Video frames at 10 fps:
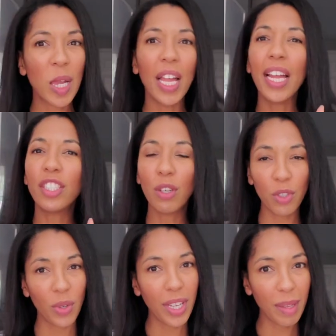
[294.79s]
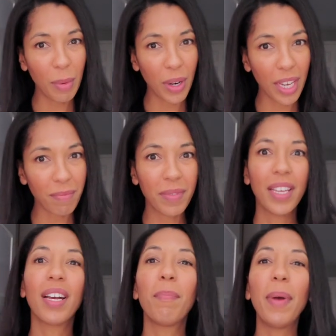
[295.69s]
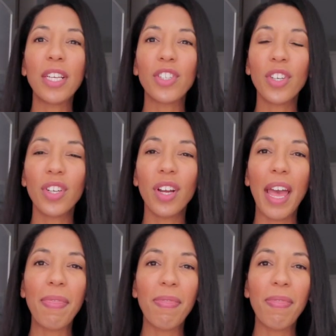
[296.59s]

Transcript: and don't do it in the morning. Measure and